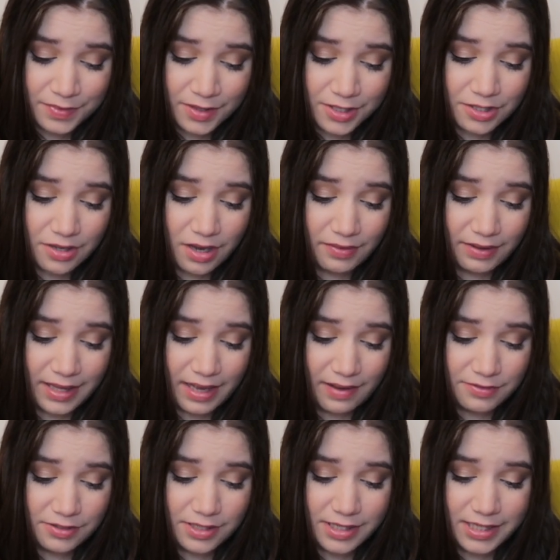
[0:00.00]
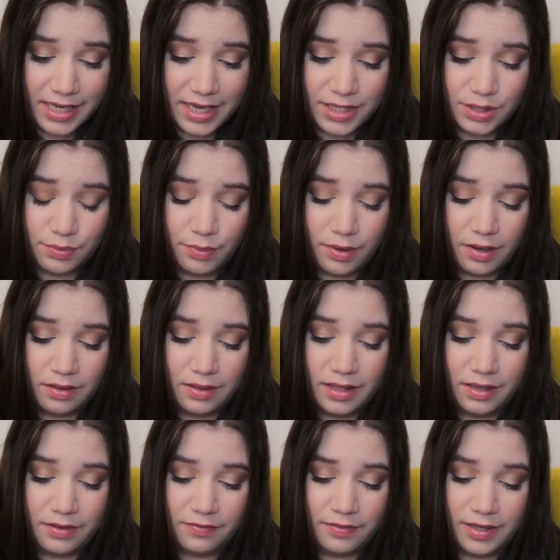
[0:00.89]
so I will have to see as well
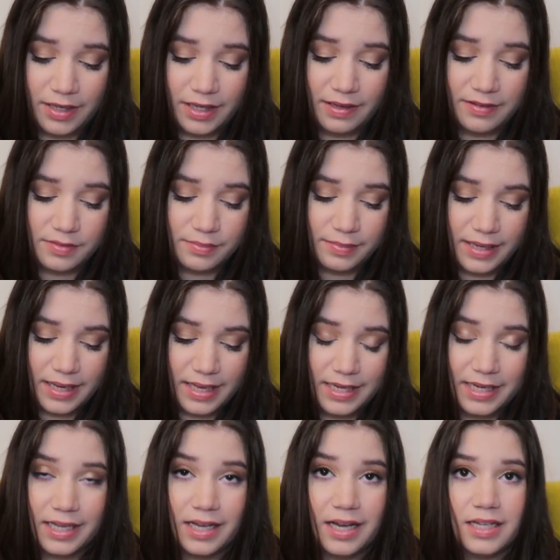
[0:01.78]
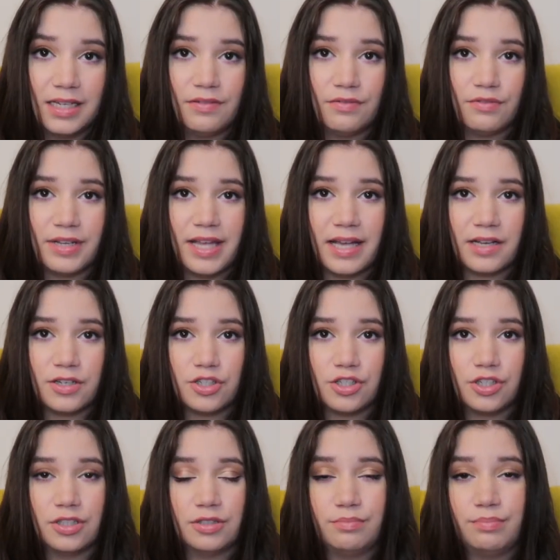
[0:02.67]
if it gives me any kind of
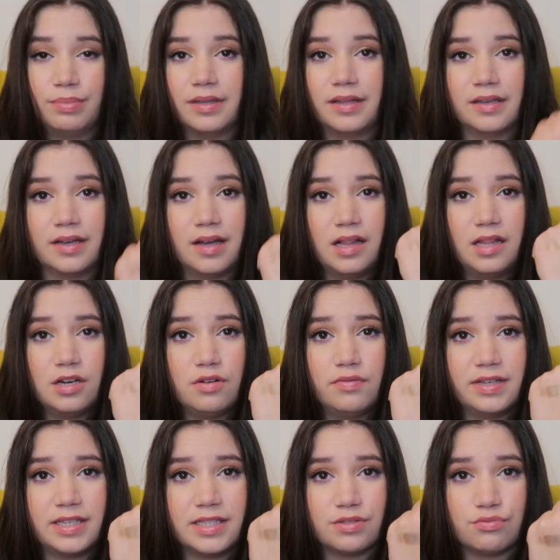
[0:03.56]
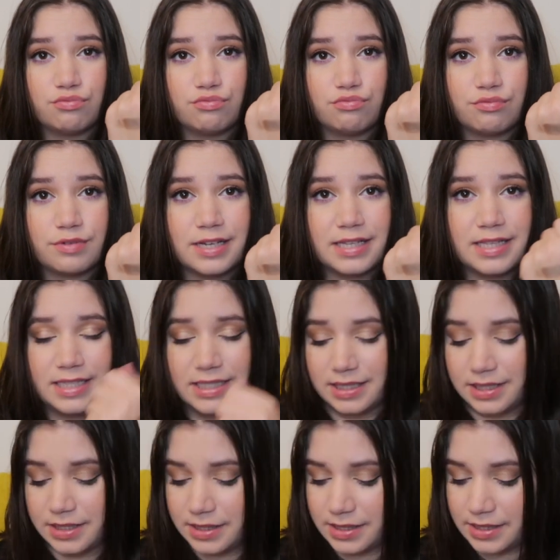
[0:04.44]
reaction. But the color of it is really
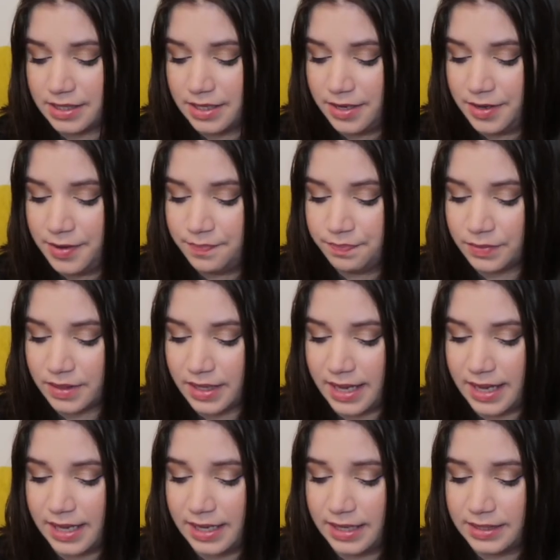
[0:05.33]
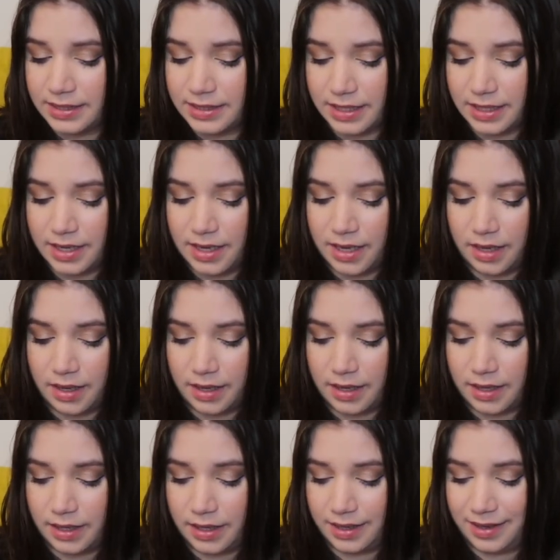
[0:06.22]
nice, and
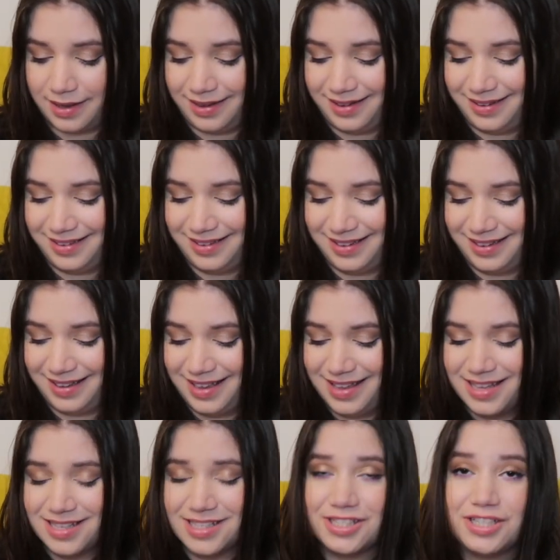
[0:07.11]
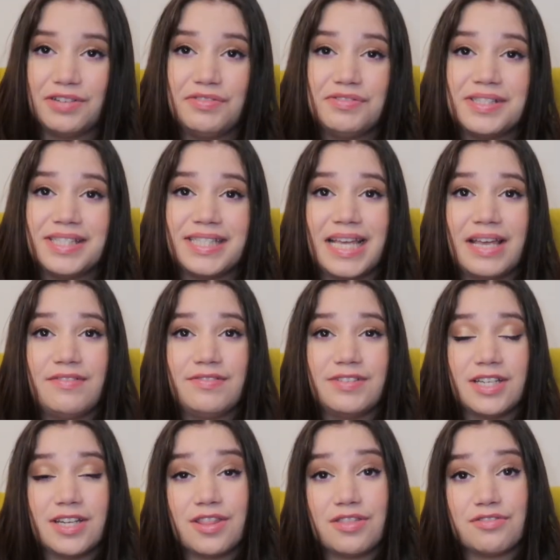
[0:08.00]
I sort of
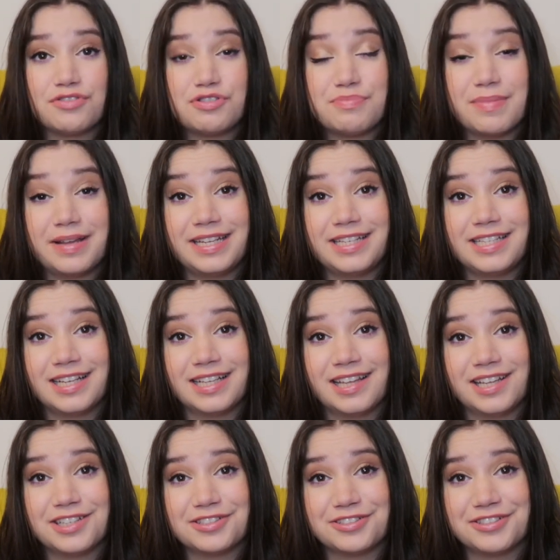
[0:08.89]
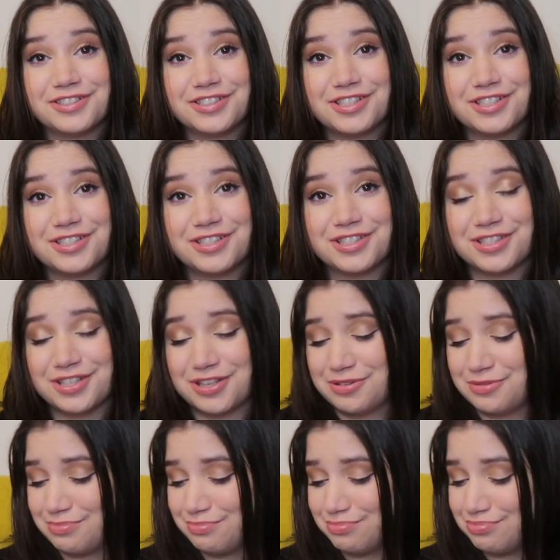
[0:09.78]
saved it through many declutters,
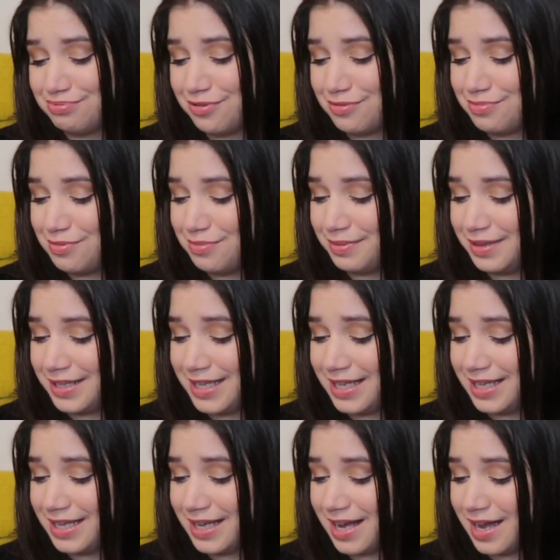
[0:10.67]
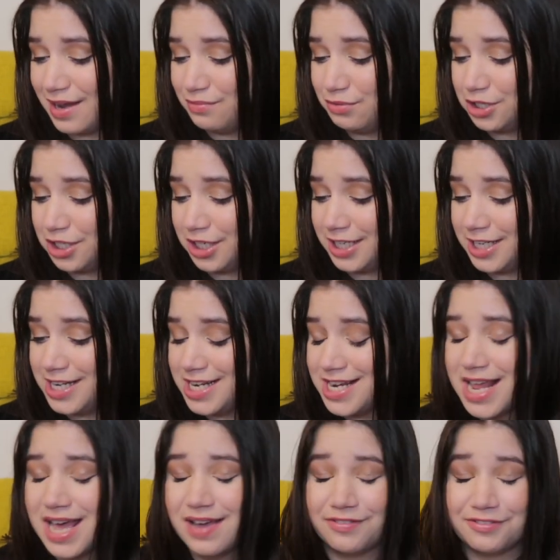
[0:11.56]
so probably I would
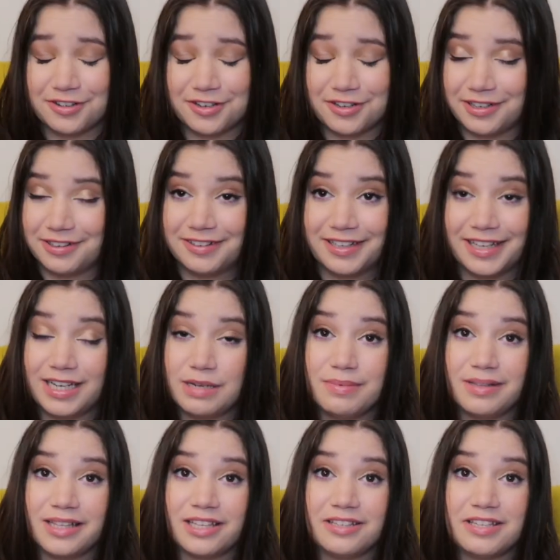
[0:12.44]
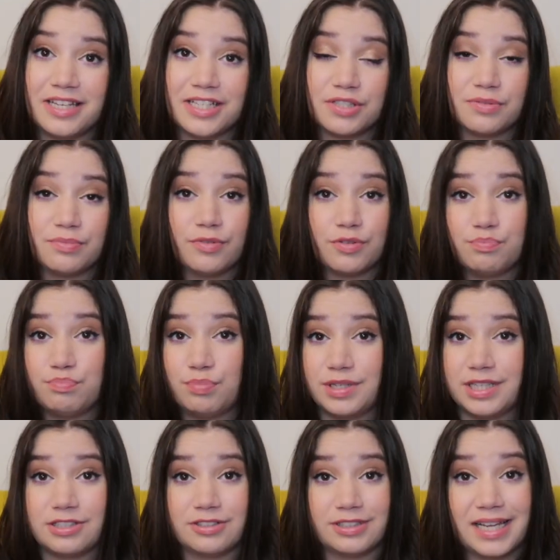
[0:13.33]
never in a million years
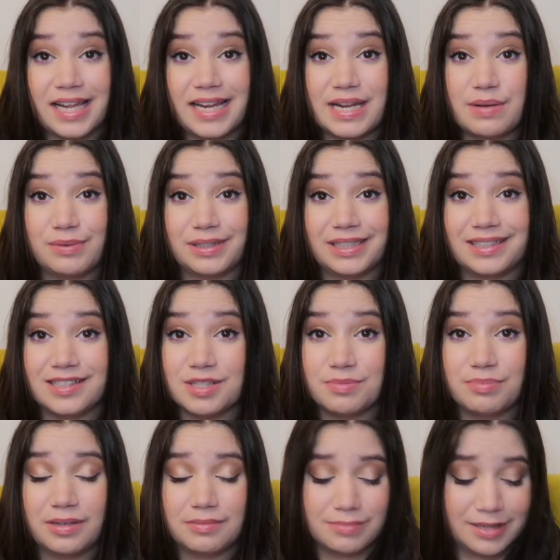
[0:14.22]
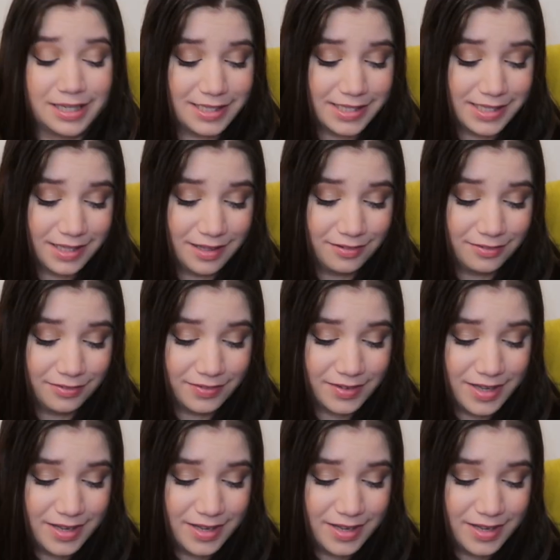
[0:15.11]
put it on anyone else but myself.